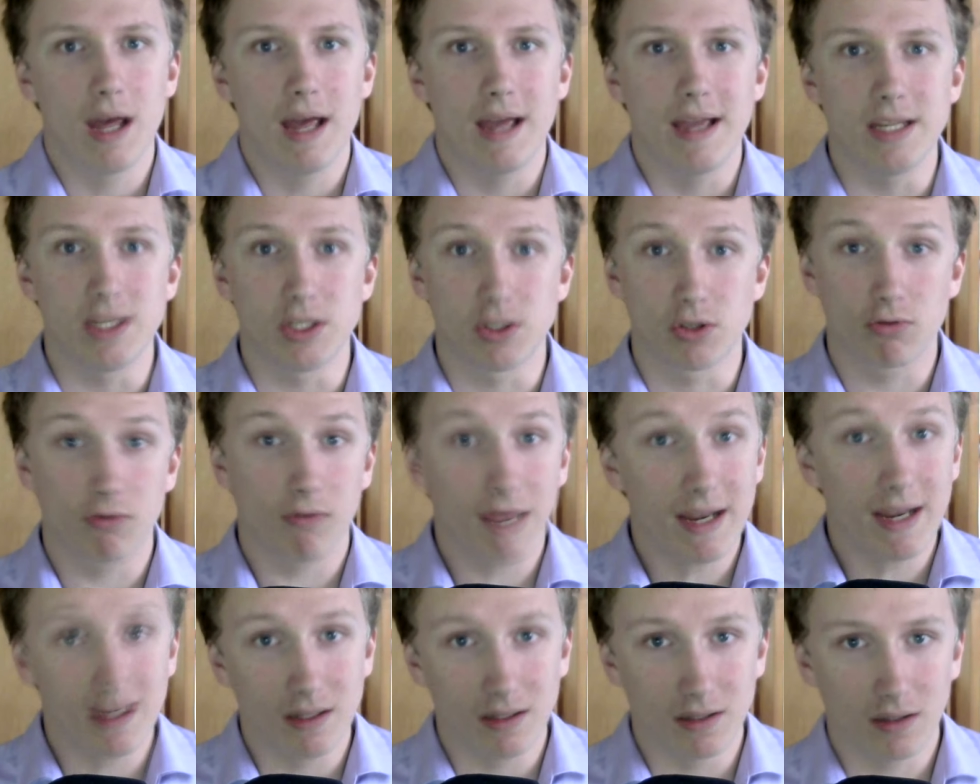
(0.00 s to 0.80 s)
He's
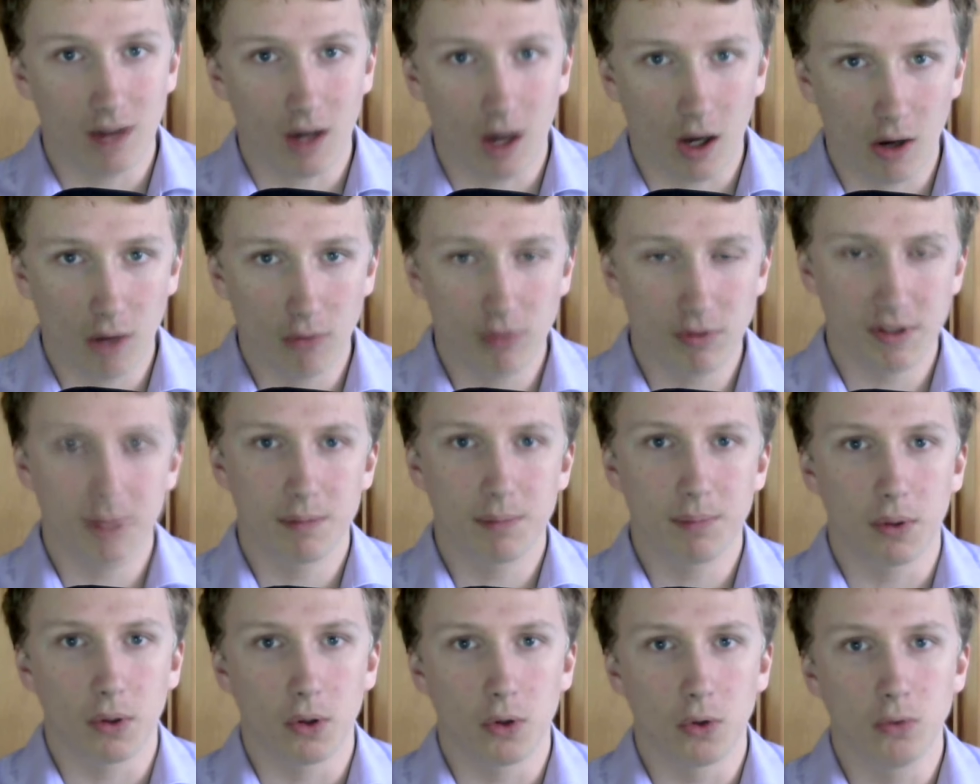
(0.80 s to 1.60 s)
great at holding the
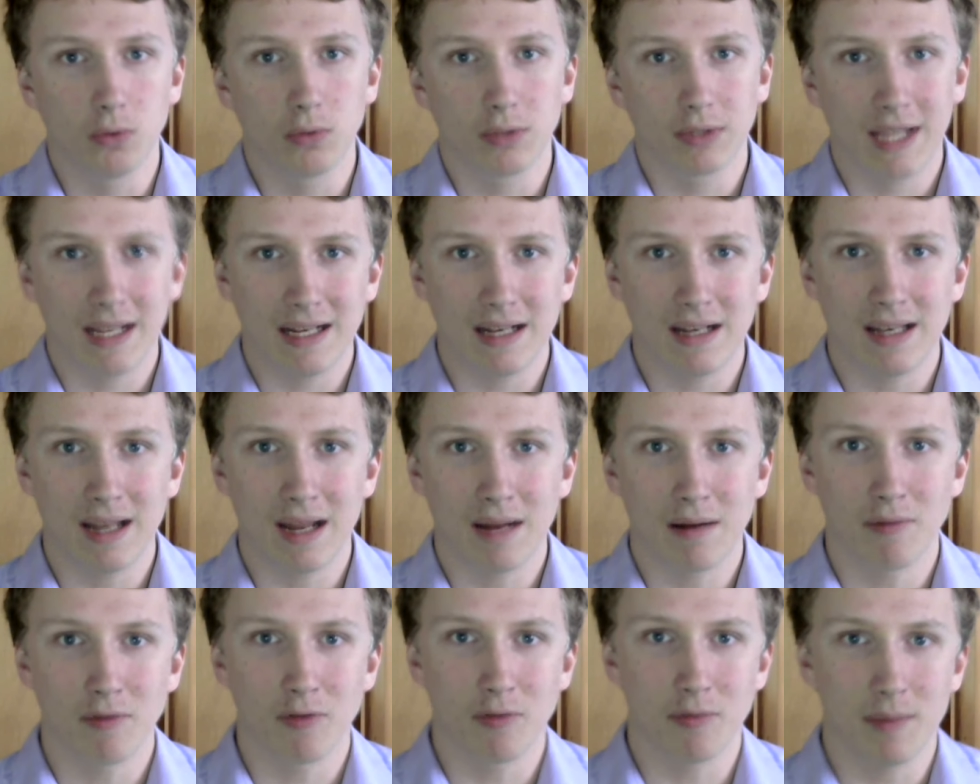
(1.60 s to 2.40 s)
ball, getting it
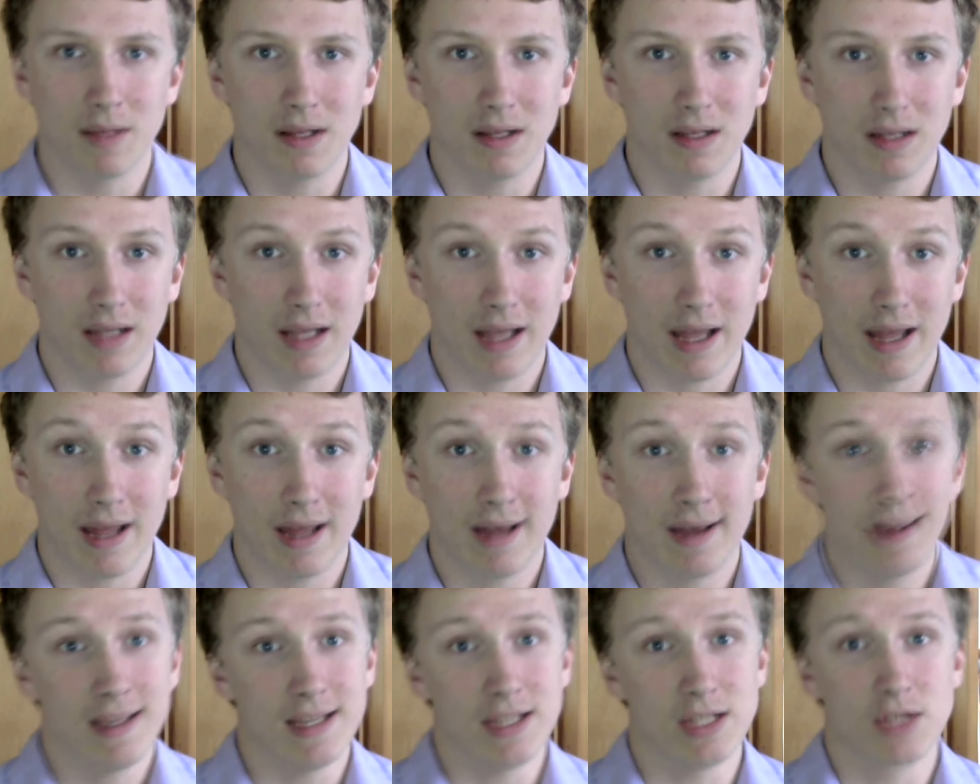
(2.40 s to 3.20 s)
down from in the air.
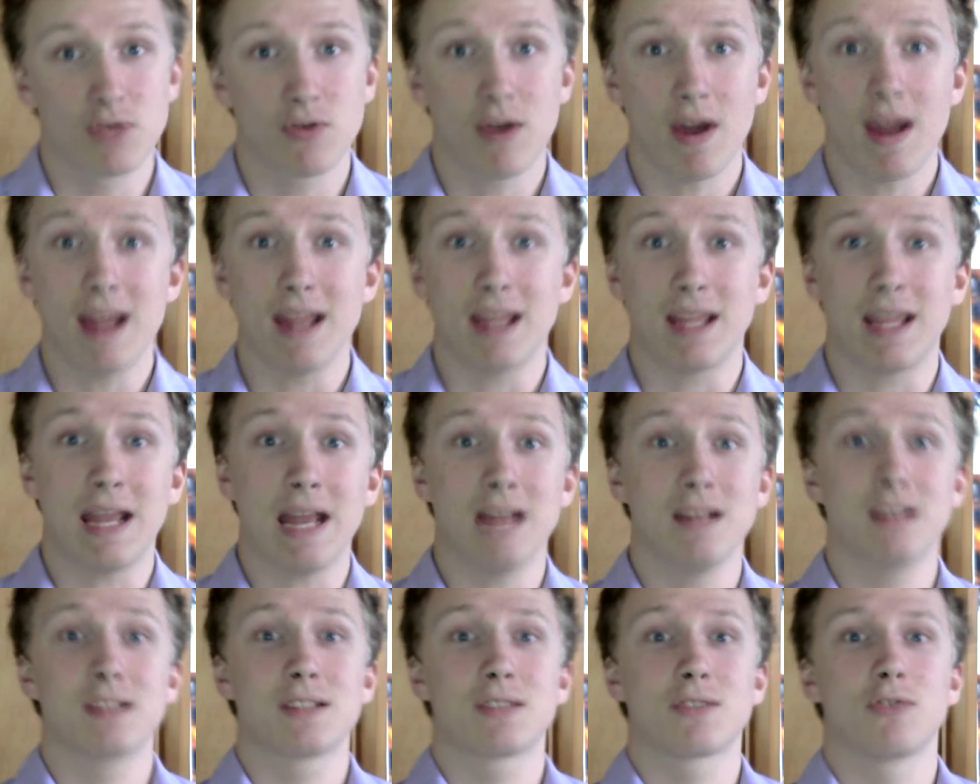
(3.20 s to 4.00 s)
He's great at
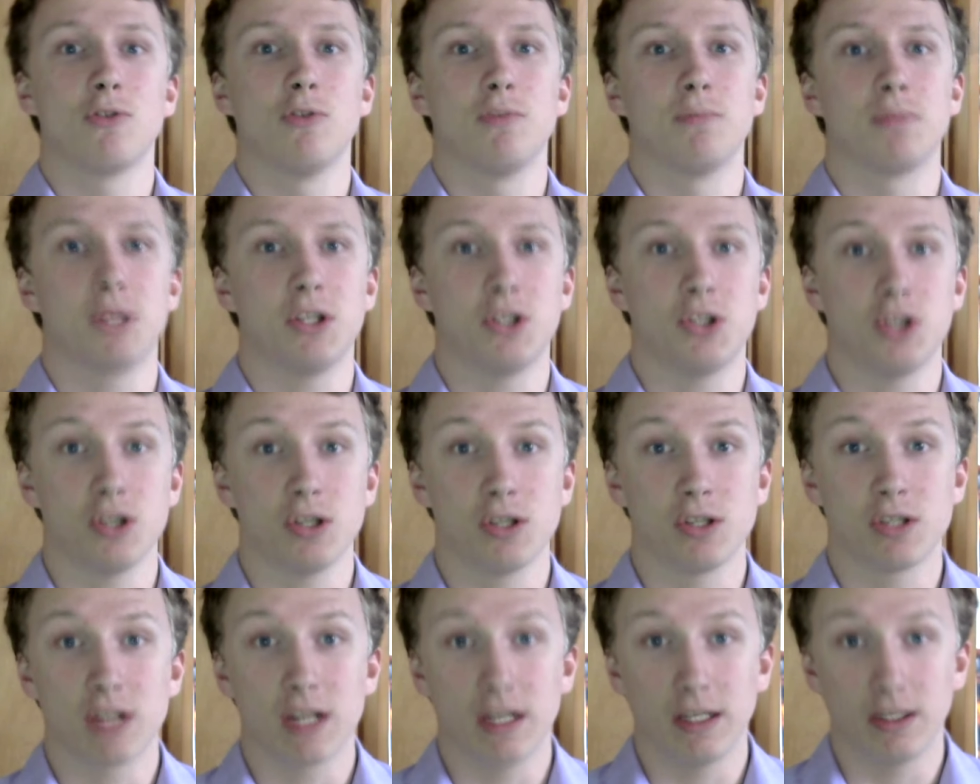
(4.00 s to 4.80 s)
getting into scoring
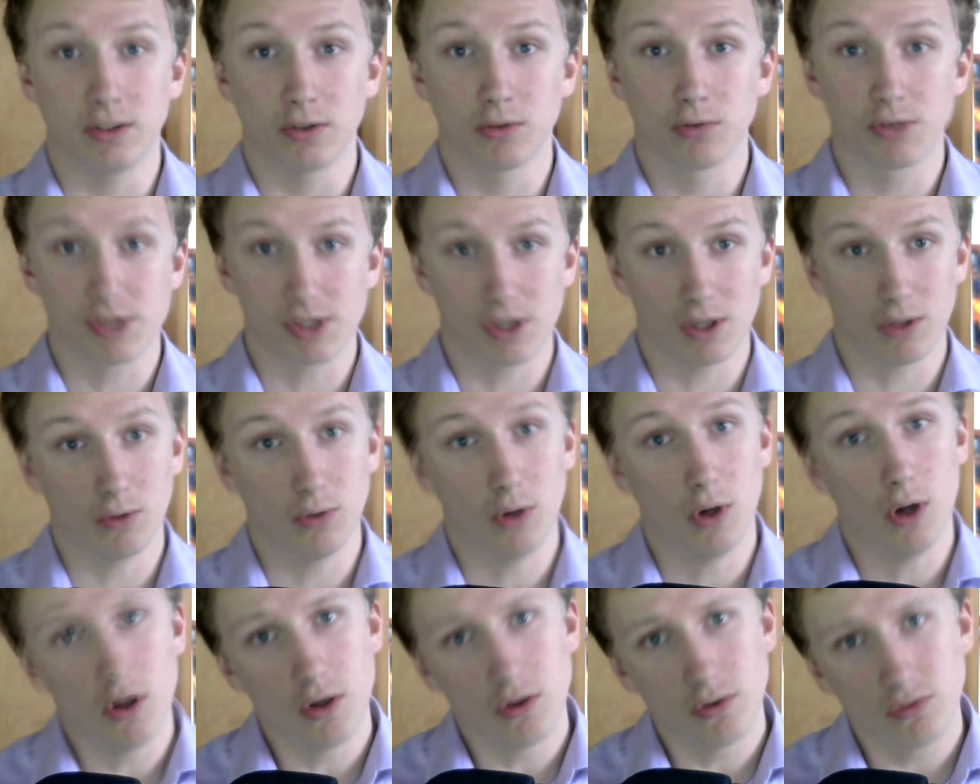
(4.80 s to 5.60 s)
positions, and he's also
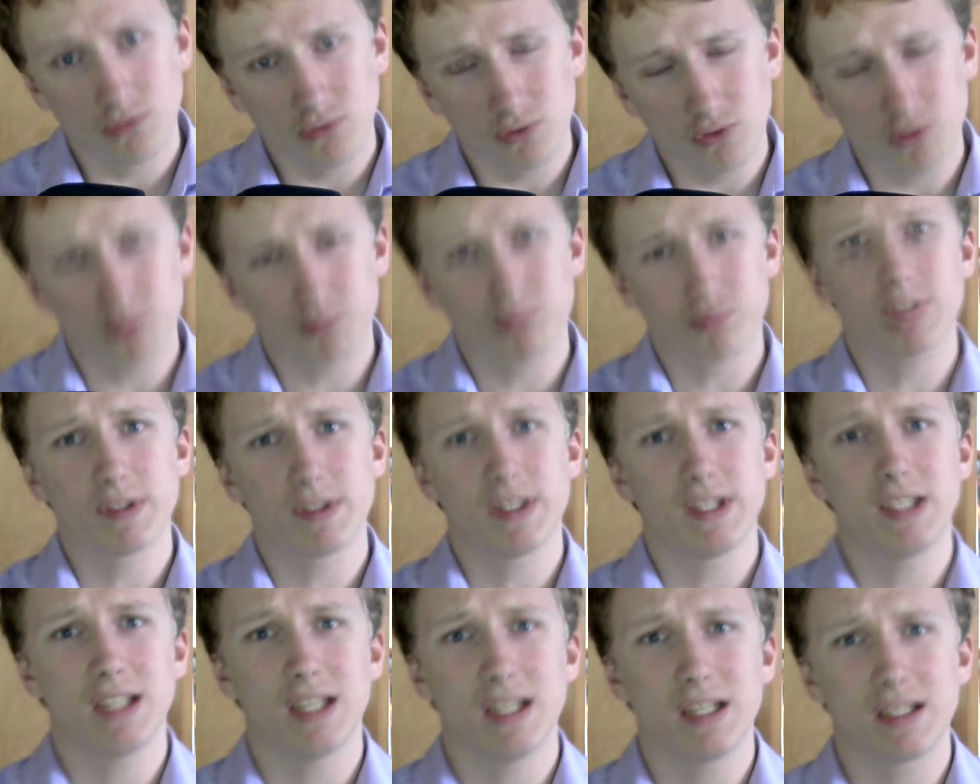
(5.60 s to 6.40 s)

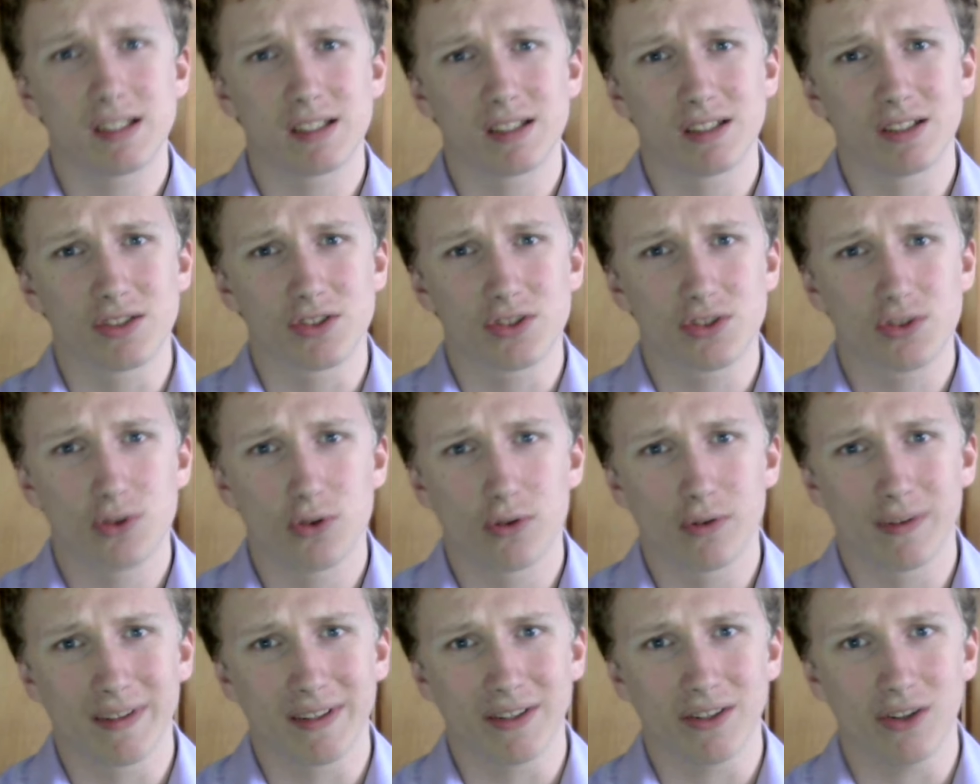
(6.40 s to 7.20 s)
pretty decent at
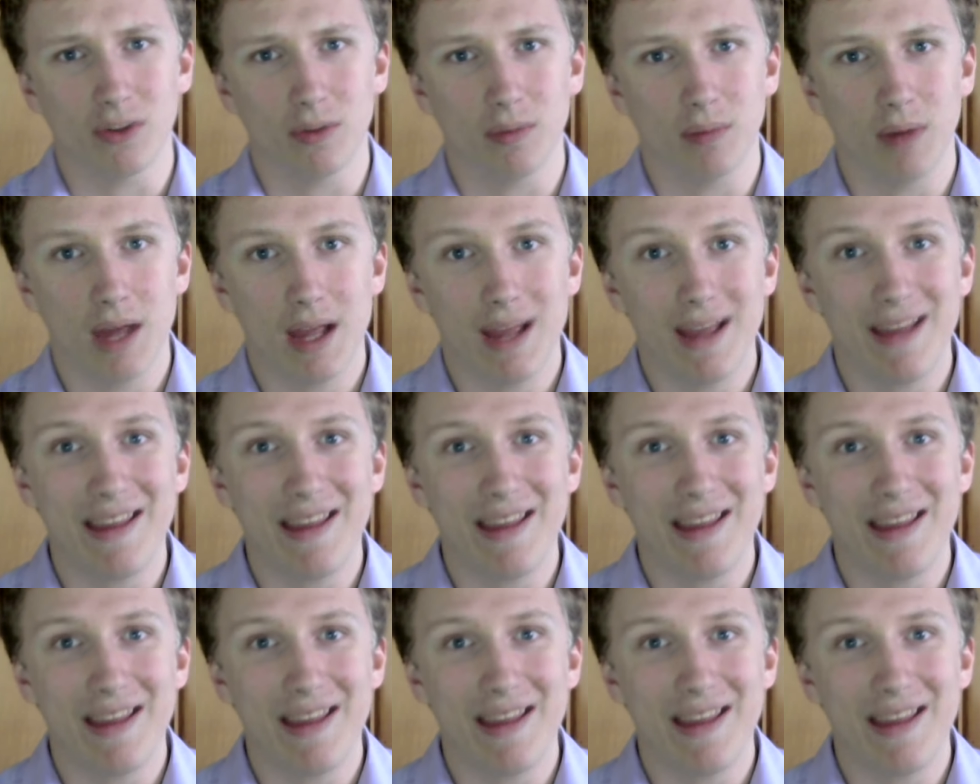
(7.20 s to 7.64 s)
scoring them.